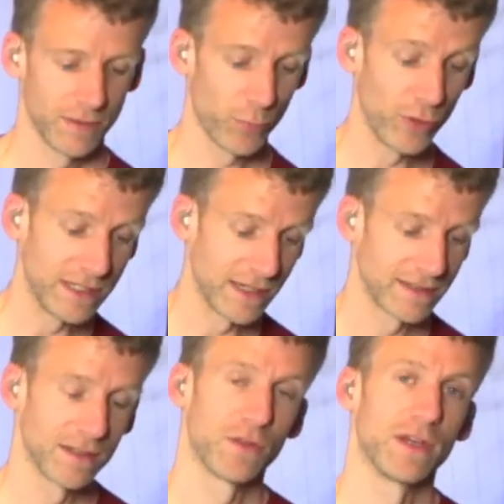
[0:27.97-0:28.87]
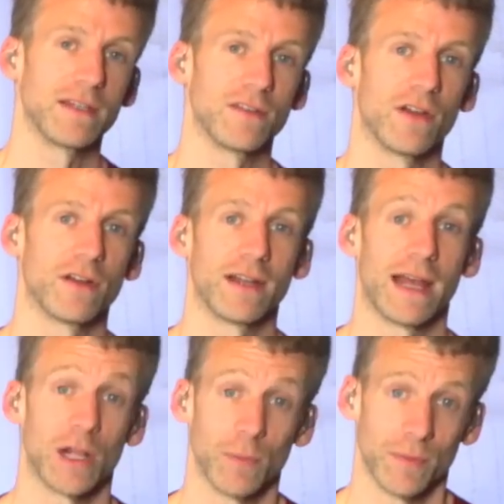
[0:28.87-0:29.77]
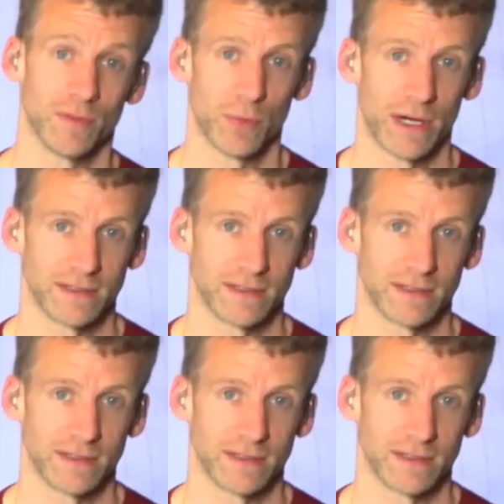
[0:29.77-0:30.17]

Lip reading: presets and things that are going to help them to